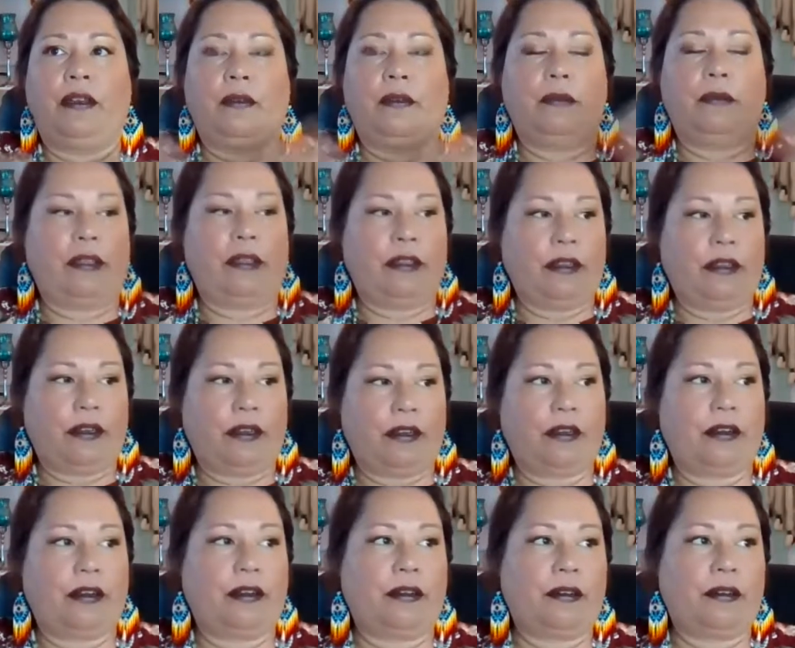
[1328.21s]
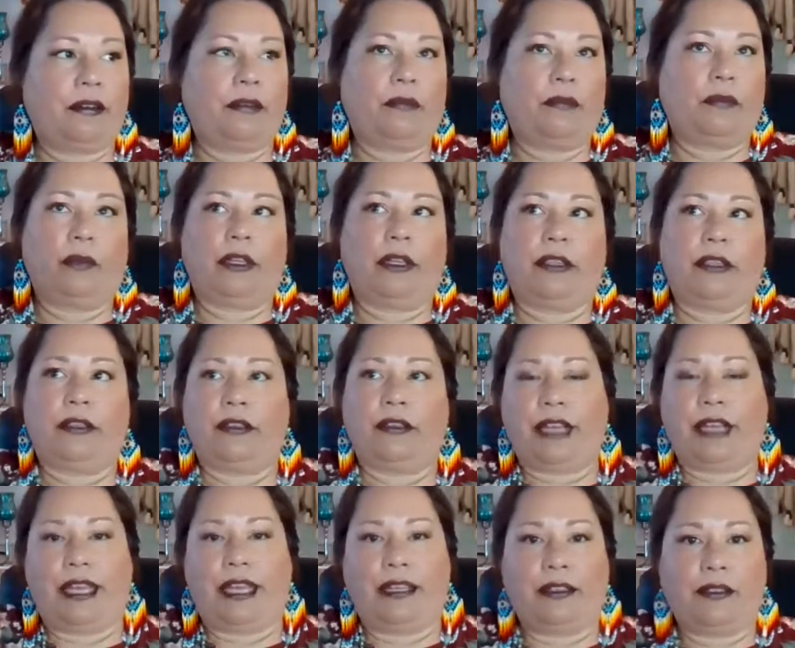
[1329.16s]
with the earth, with
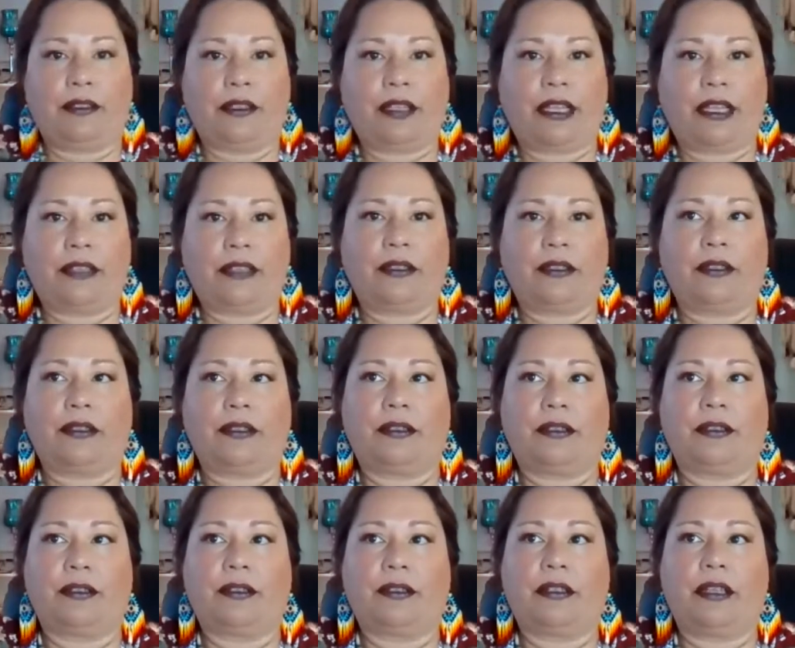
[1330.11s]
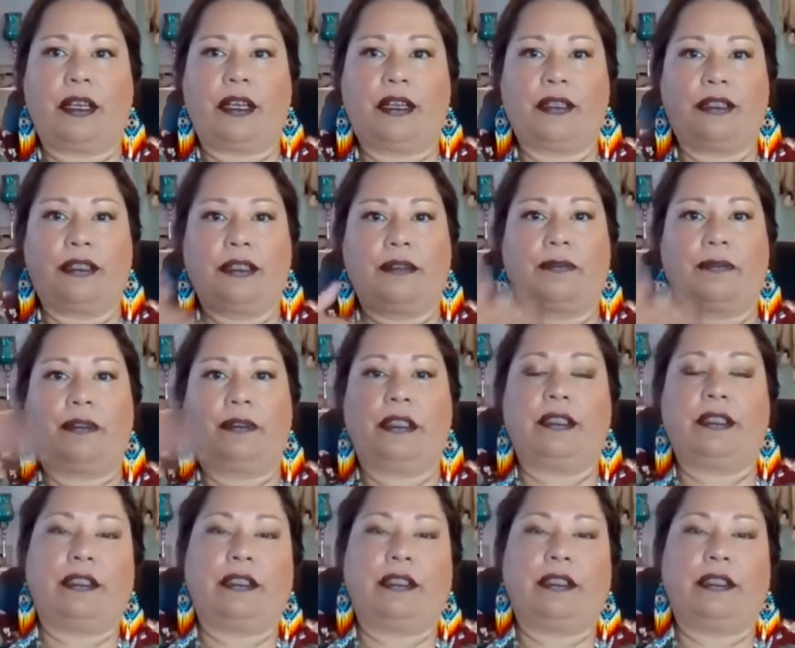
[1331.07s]
your ancestors on different